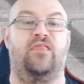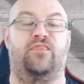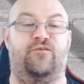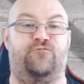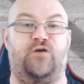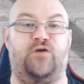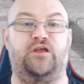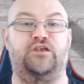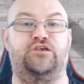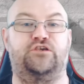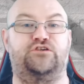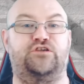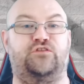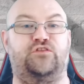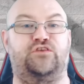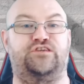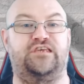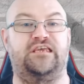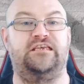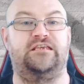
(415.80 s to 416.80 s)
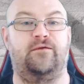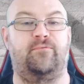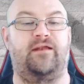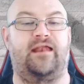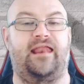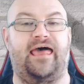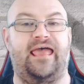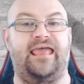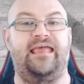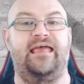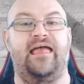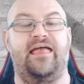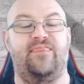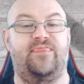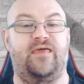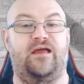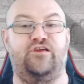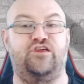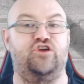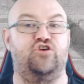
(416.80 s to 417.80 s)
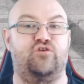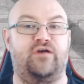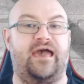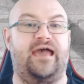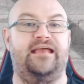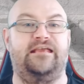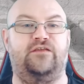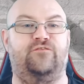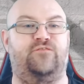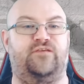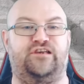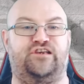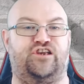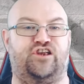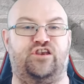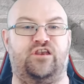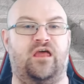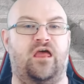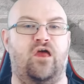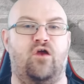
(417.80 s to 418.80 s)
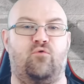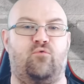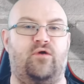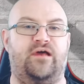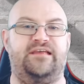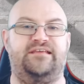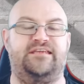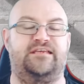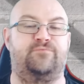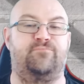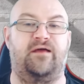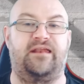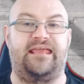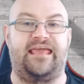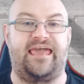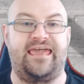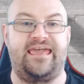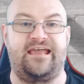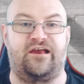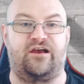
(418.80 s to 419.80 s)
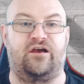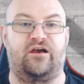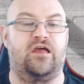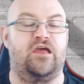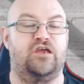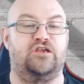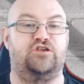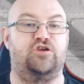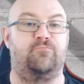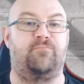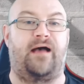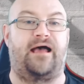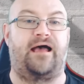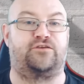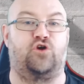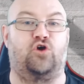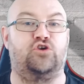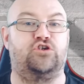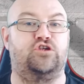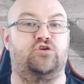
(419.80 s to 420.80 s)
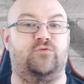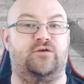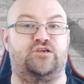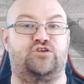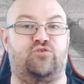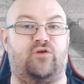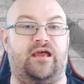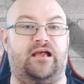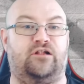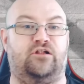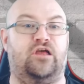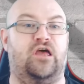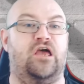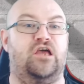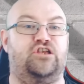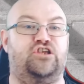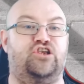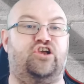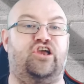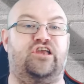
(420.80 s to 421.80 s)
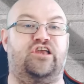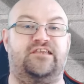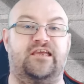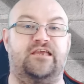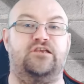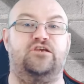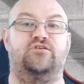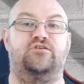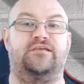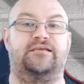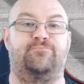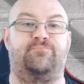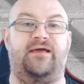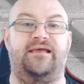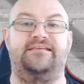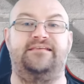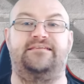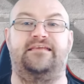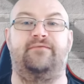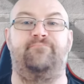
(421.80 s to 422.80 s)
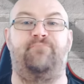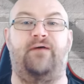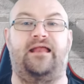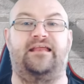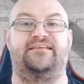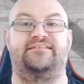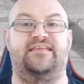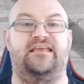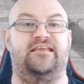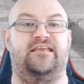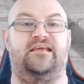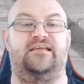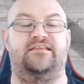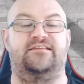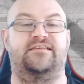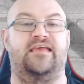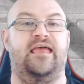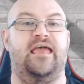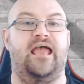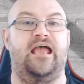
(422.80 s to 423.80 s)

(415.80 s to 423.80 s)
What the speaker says: The funders of the CAA, their UK division, raises money here to pass on to Israel to continue displacing Palestinians